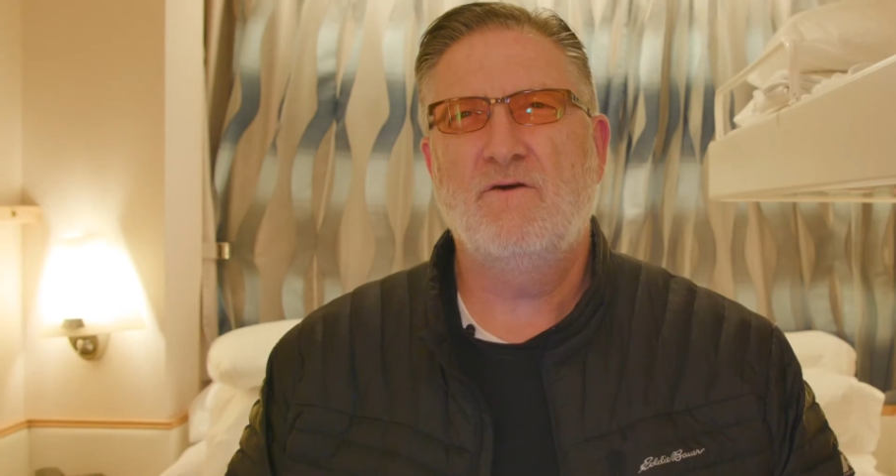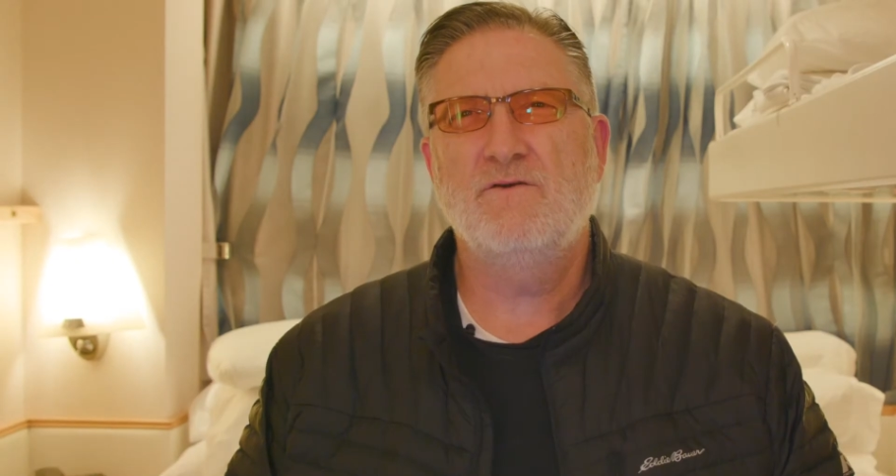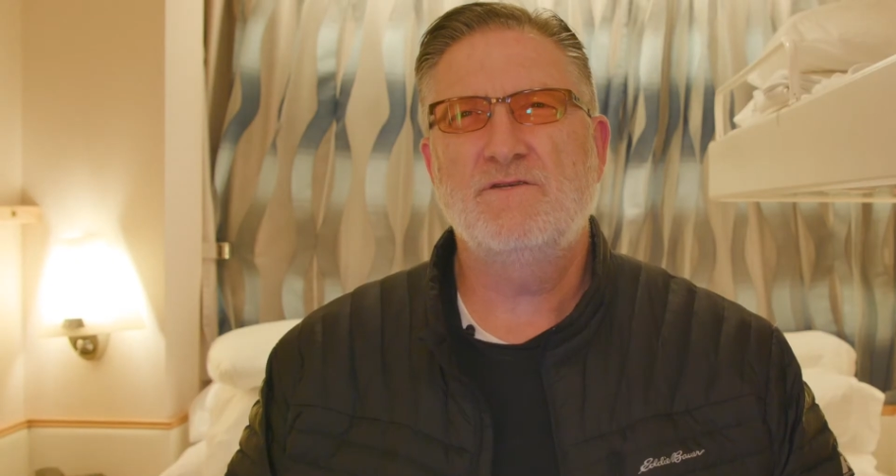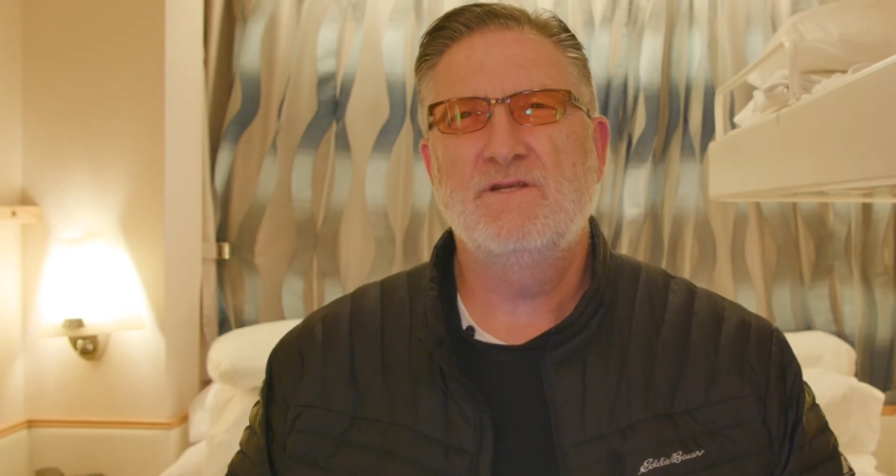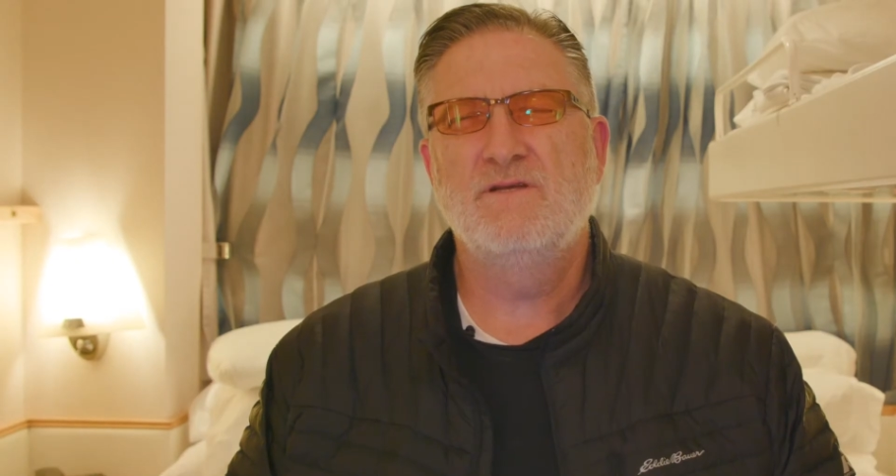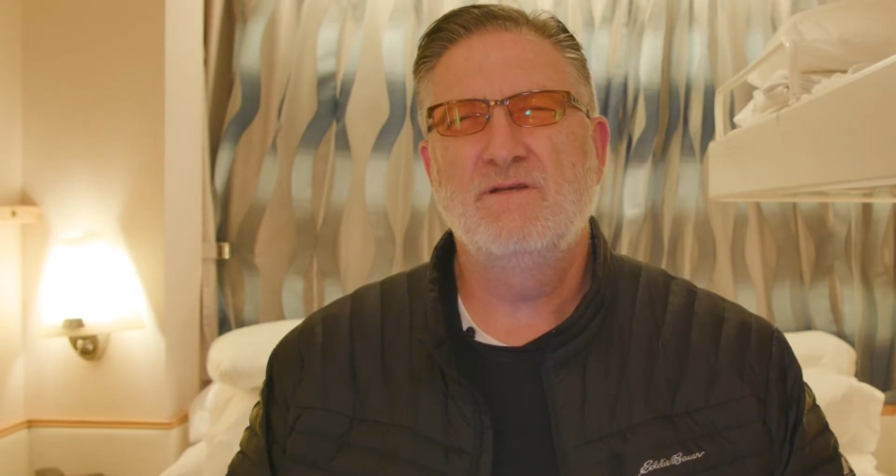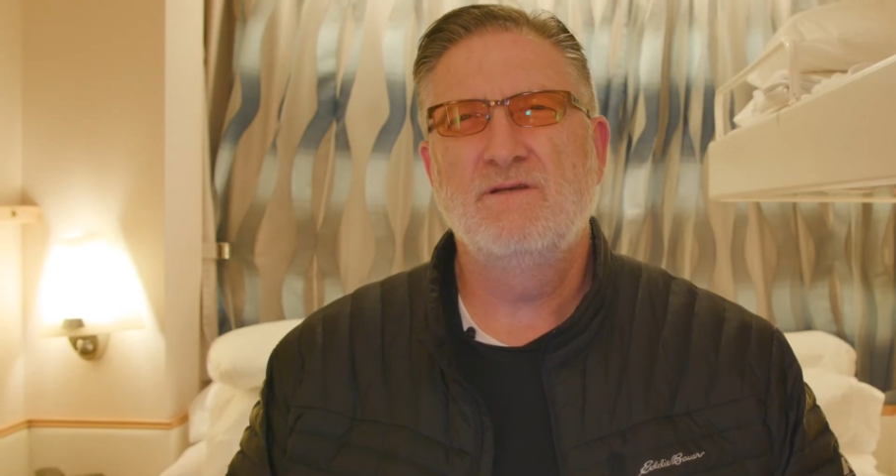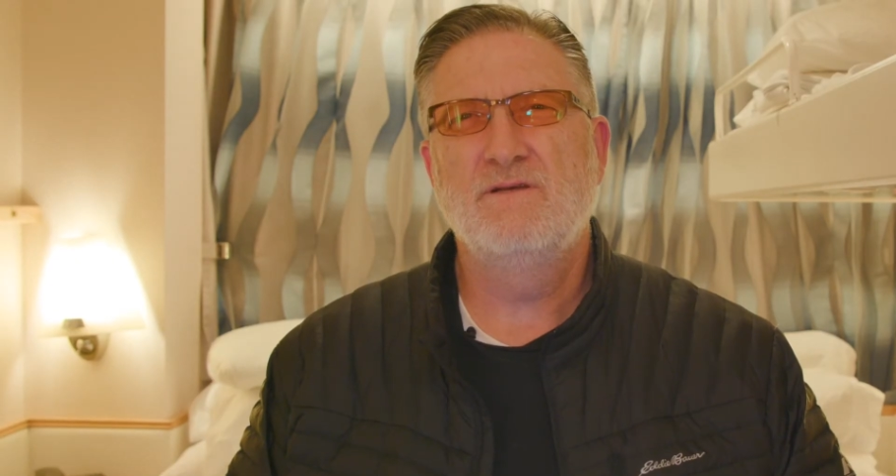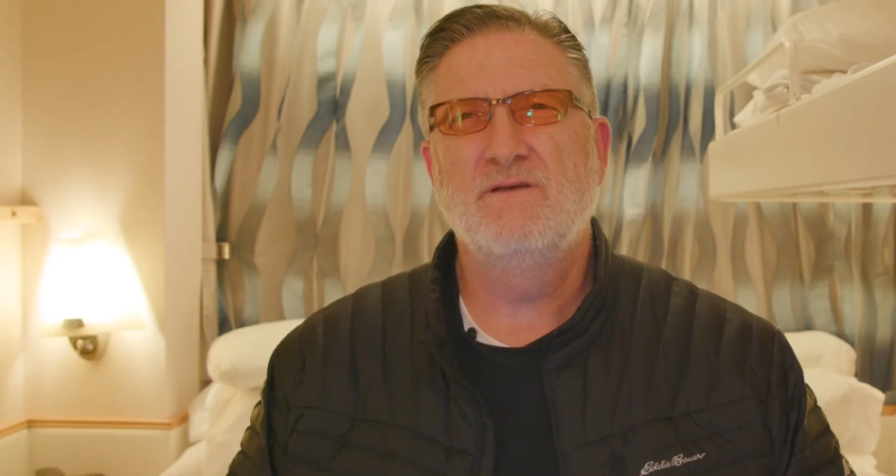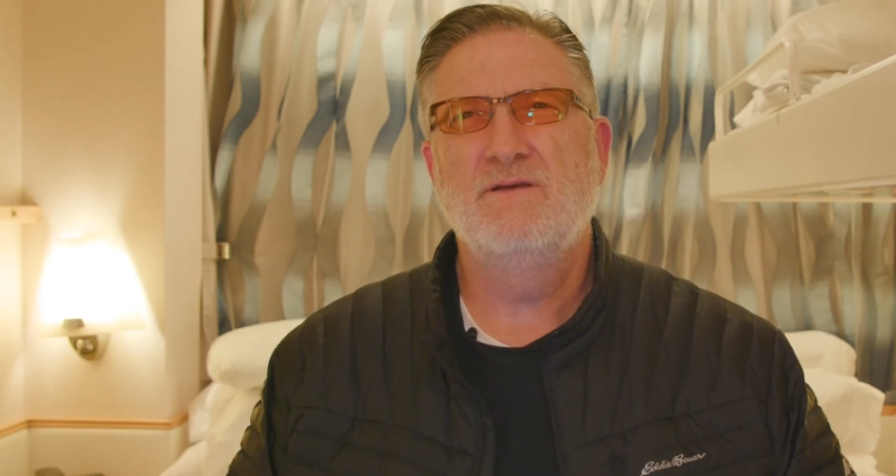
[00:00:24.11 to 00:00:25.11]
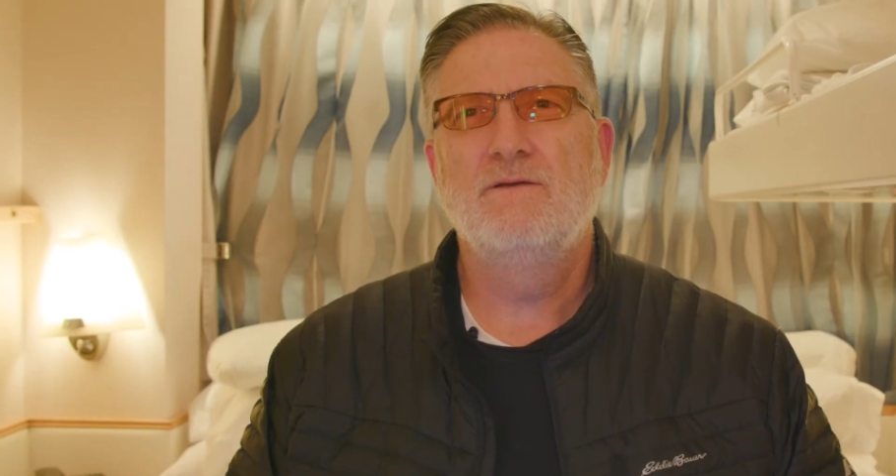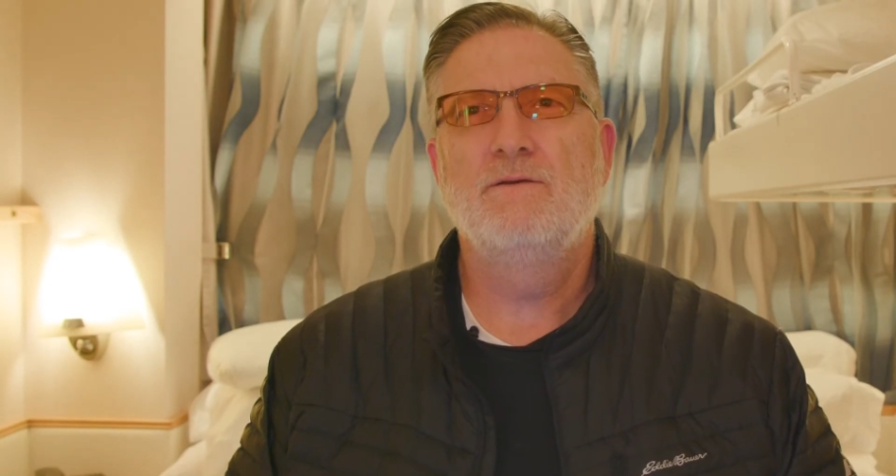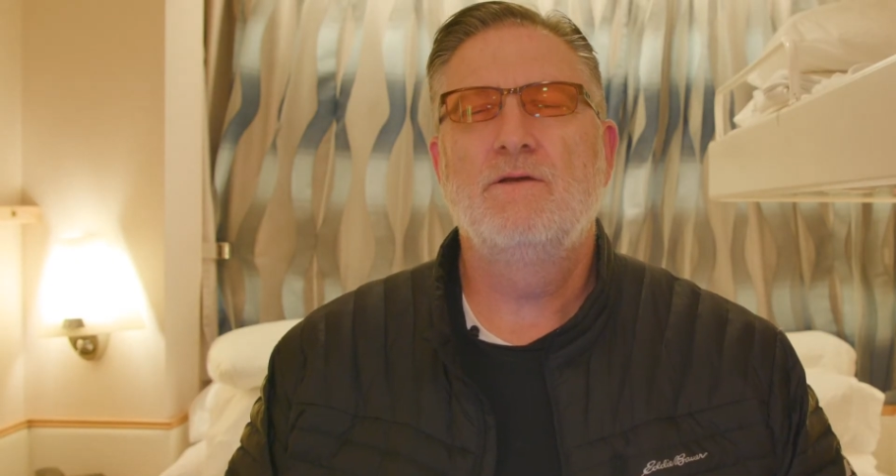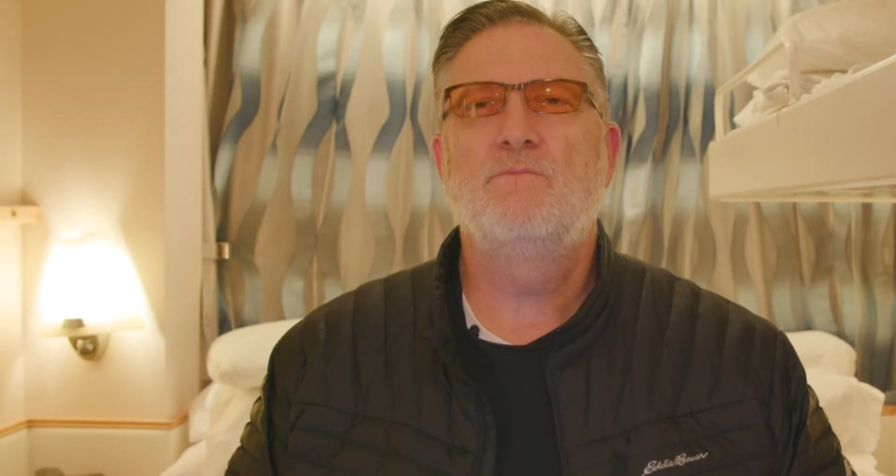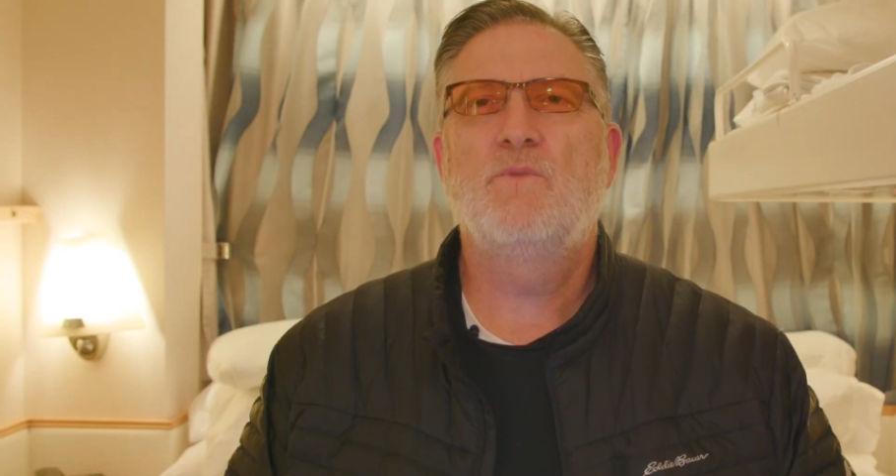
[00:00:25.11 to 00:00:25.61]
First,
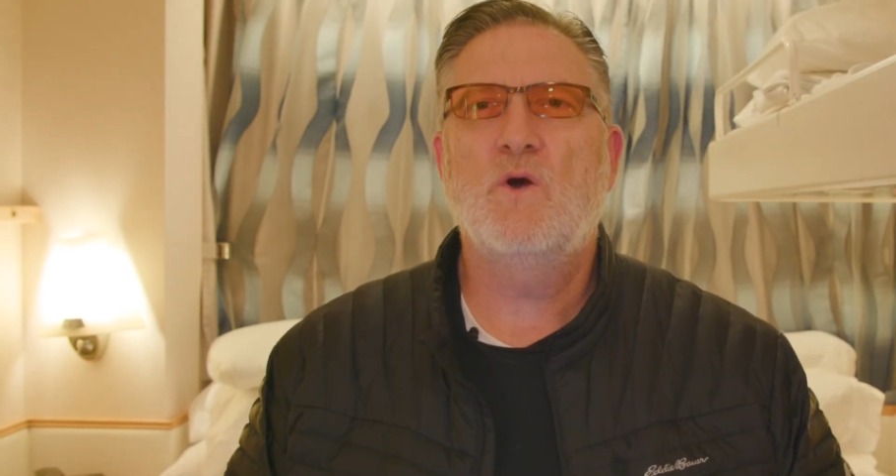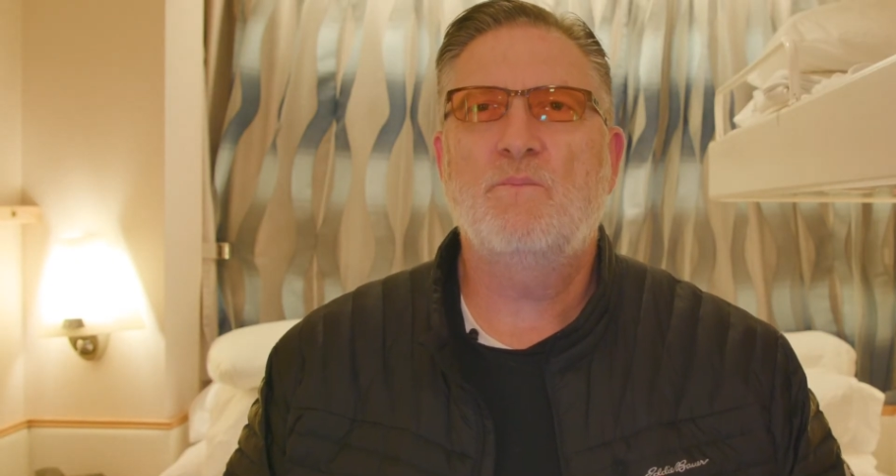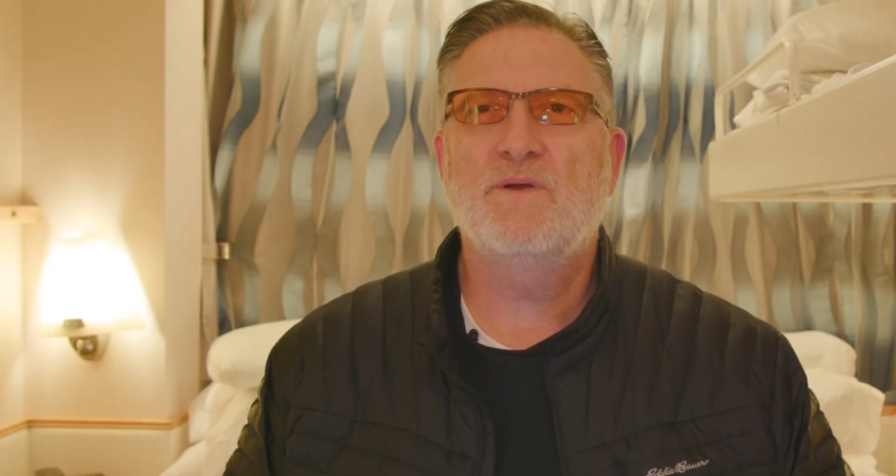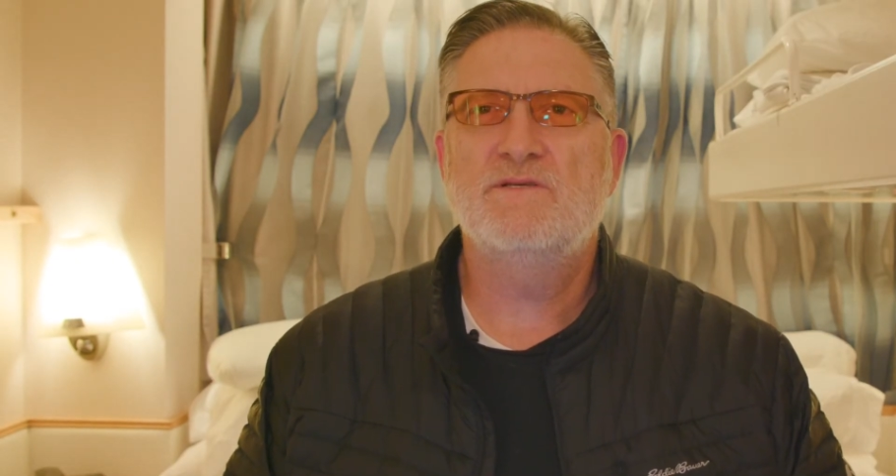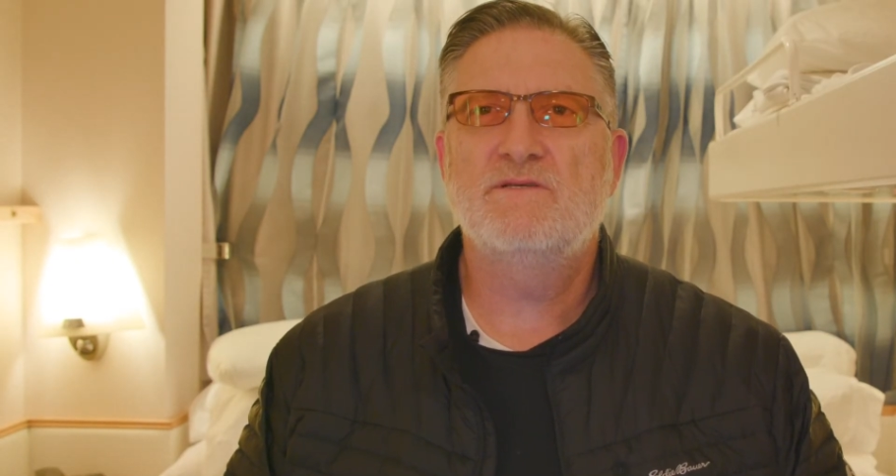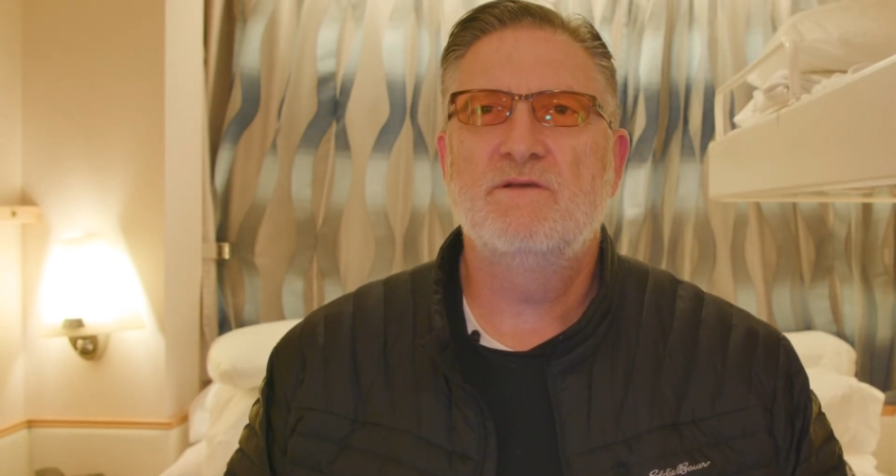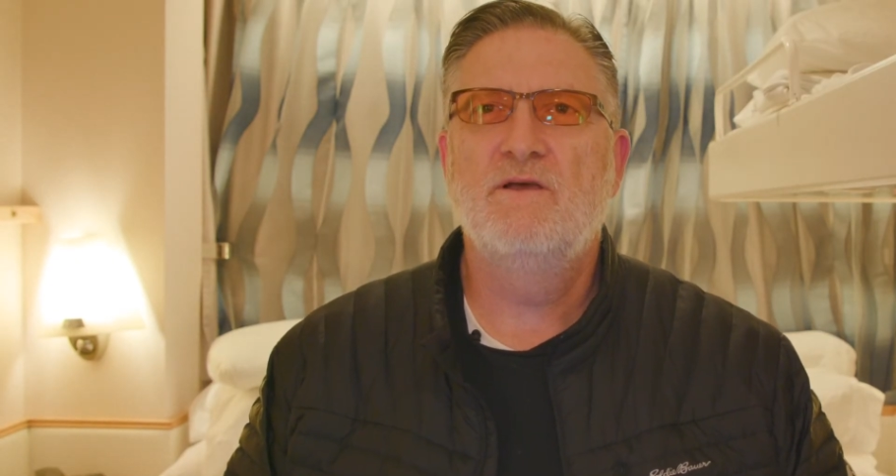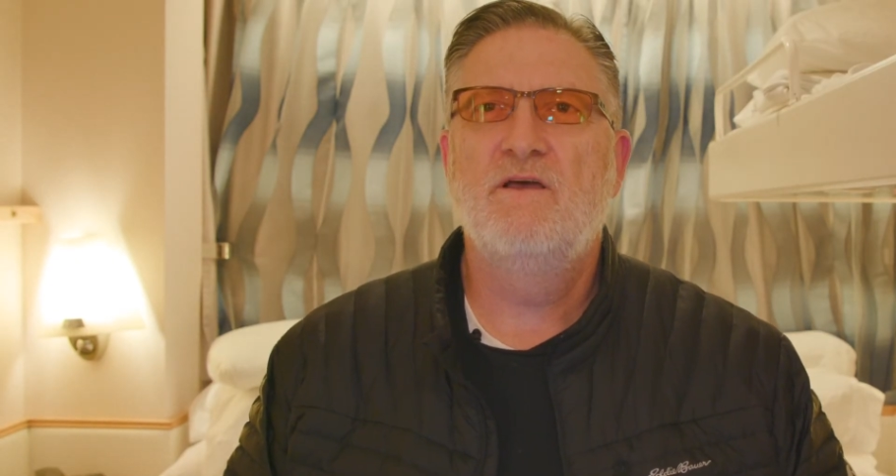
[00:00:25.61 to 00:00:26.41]
purpose.